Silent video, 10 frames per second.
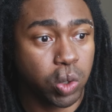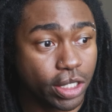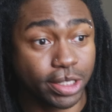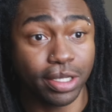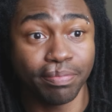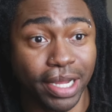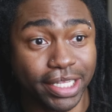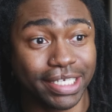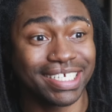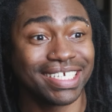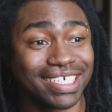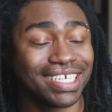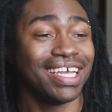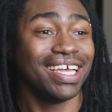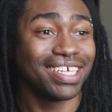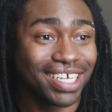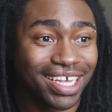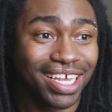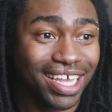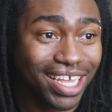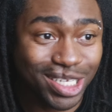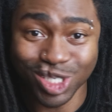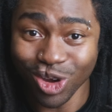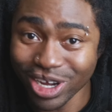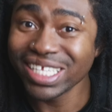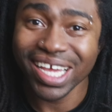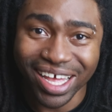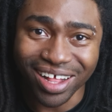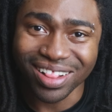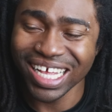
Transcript: Somebody is going to hell.